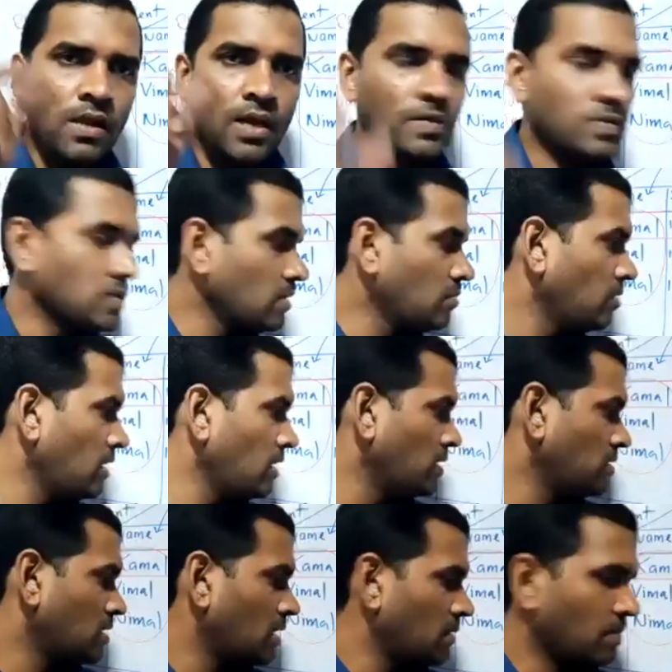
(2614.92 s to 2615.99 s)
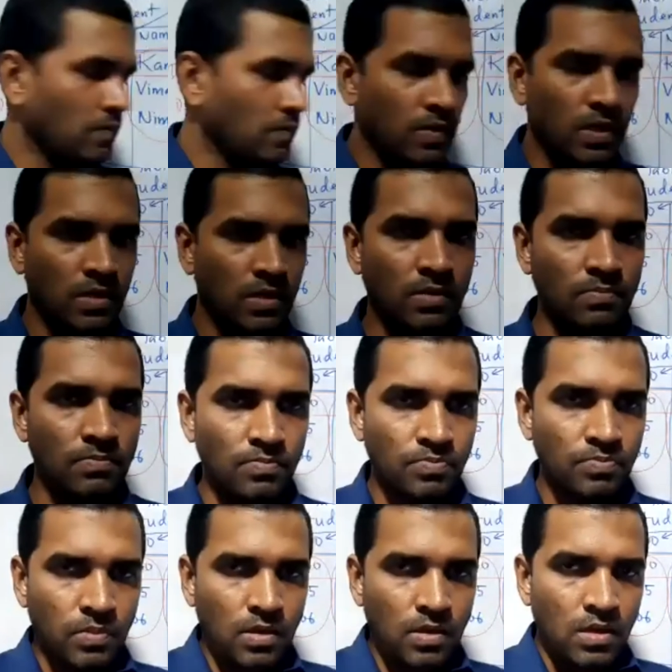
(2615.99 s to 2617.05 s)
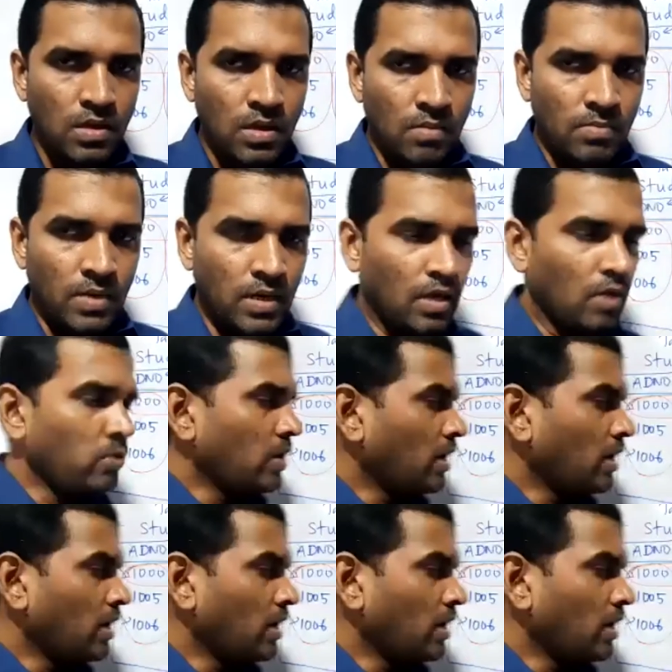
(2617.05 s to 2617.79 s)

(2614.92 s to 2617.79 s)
has similar type of data. But now